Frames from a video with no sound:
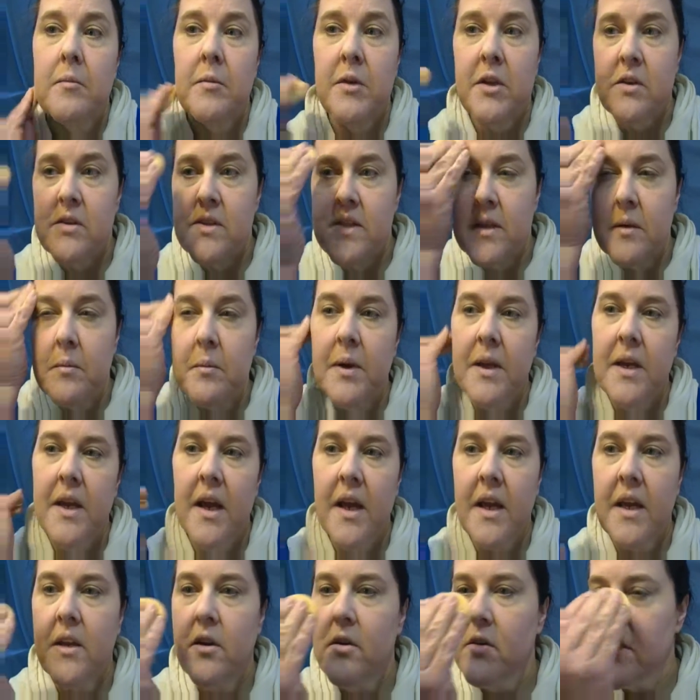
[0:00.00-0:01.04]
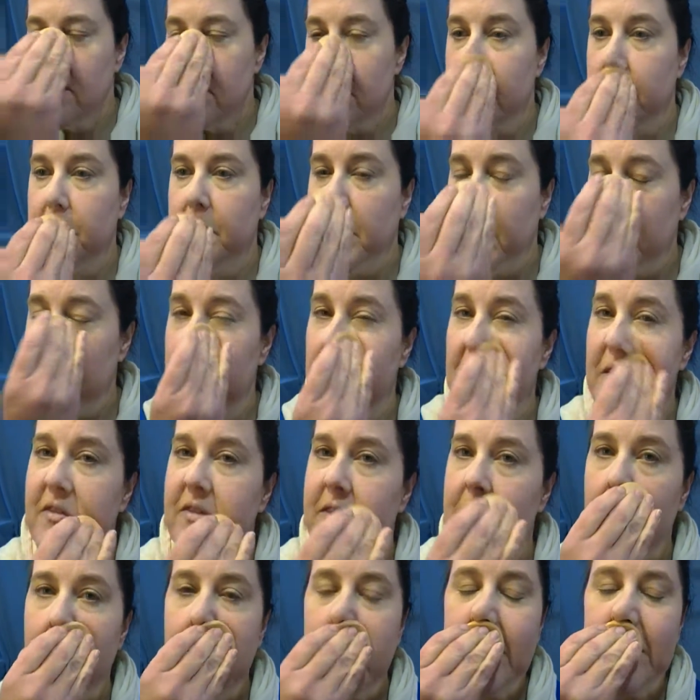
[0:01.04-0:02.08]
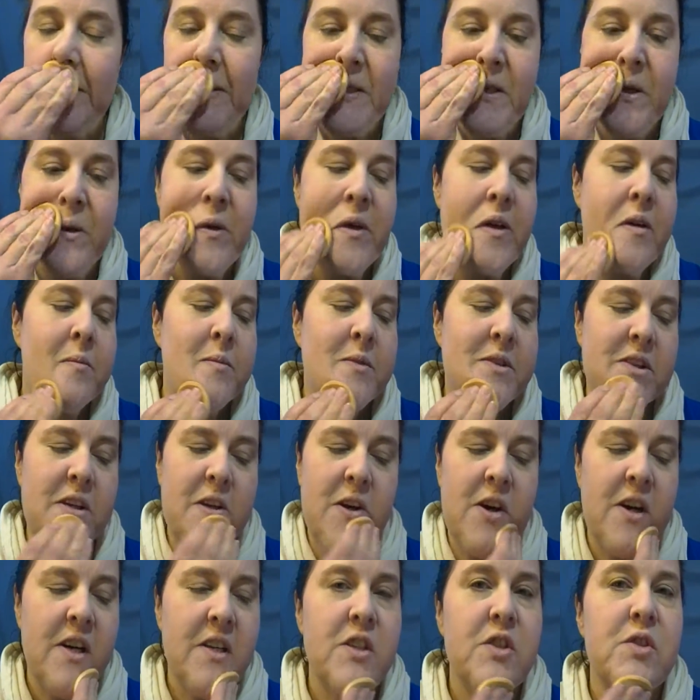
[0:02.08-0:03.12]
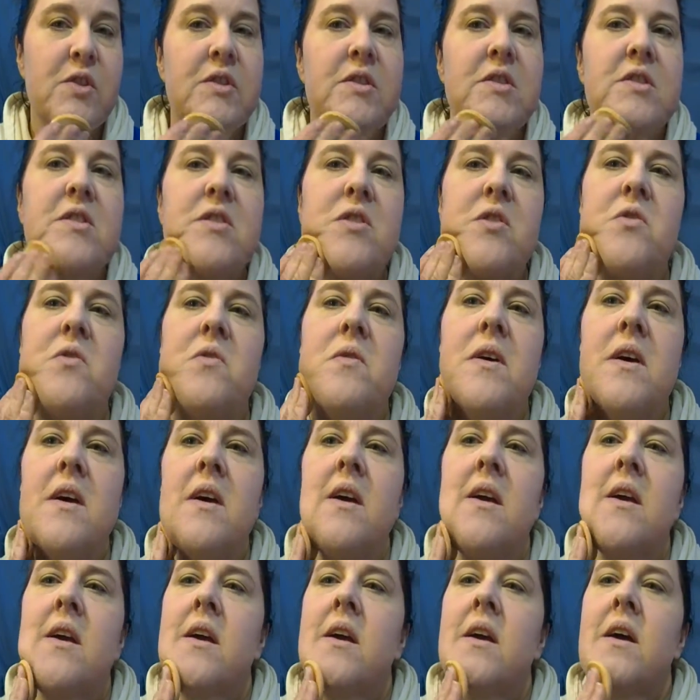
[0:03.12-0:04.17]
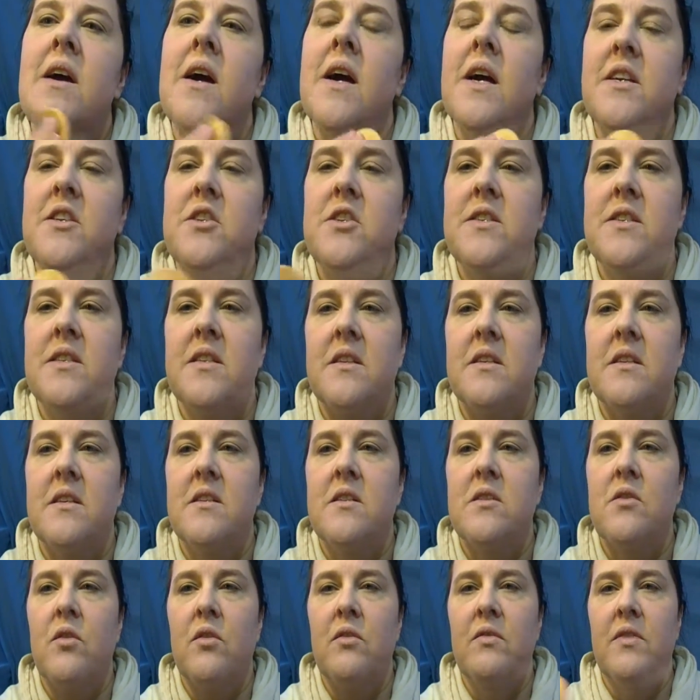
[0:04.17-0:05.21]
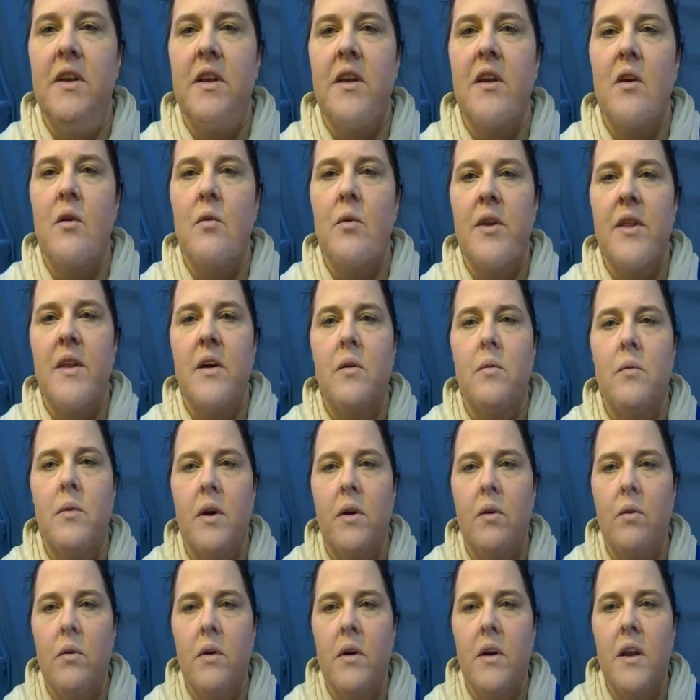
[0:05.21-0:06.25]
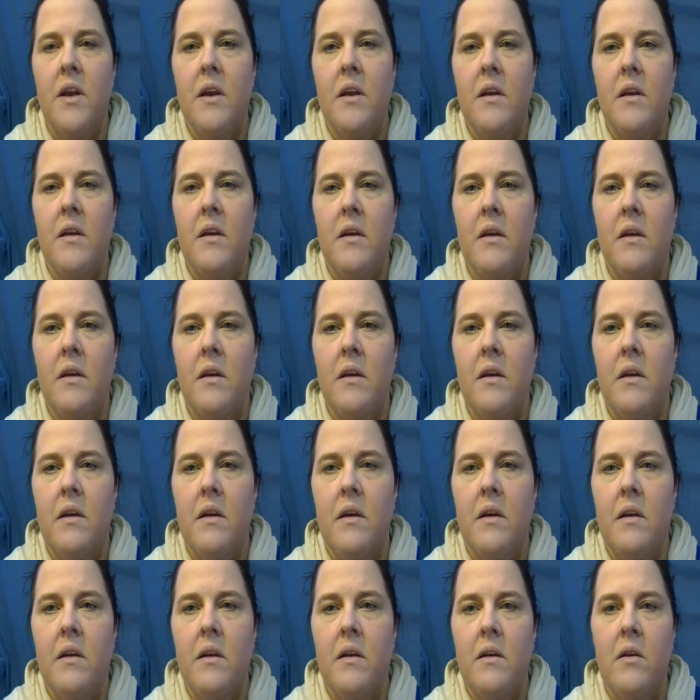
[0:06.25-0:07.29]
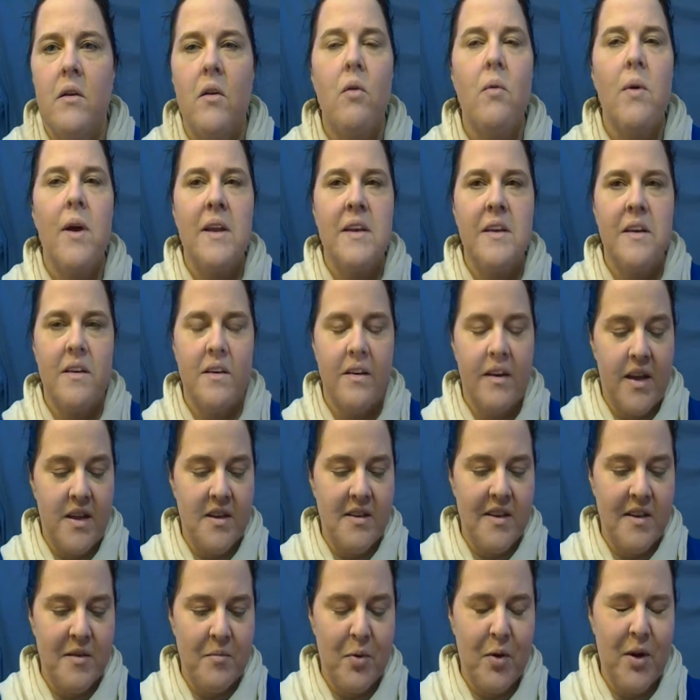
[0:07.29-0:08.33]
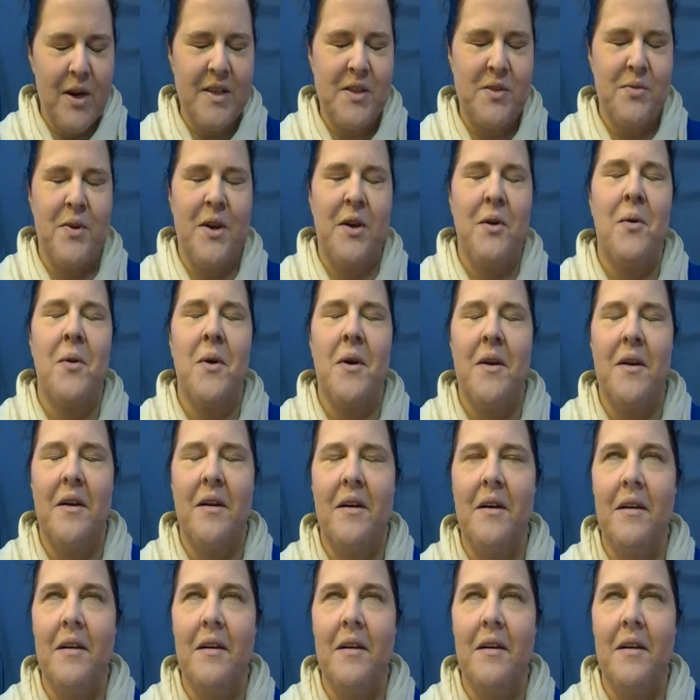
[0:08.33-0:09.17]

I'm using, but I use the BB Flawless Cream to contour, so I just did this whole video without recording. No, I didn't. I did press record.